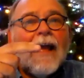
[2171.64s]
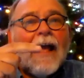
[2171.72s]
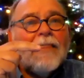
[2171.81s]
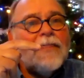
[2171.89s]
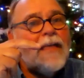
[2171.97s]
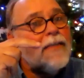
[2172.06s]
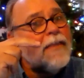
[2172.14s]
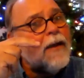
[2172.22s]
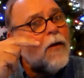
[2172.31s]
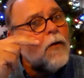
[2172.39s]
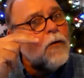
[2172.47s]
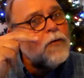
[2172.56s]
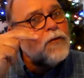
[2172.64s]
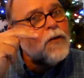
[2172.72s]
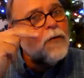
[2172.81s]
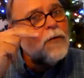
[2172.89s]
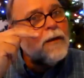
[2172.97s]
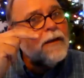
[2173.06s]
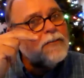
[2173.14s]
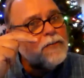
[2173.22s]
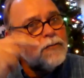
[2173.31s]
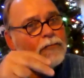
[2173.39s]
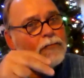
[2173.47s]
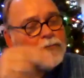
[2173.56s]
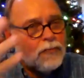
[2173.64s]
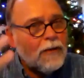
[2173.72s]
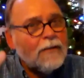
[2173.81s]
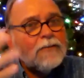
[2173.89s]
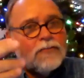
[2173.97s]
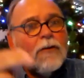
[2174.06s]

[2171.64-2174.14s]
And then they also, as you treadle it,